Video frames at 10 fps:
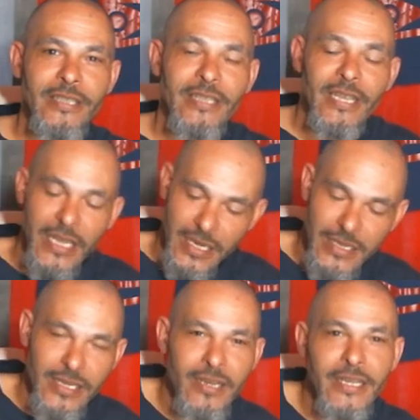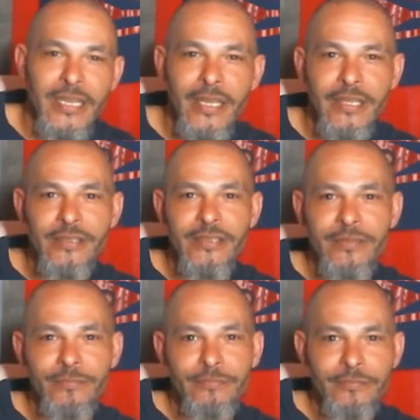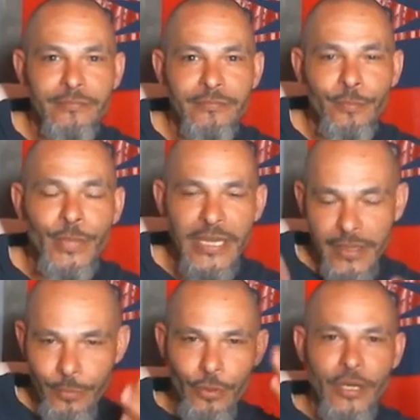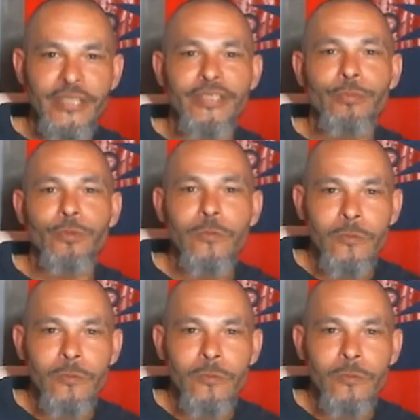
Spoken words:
at a young age, being impressionable,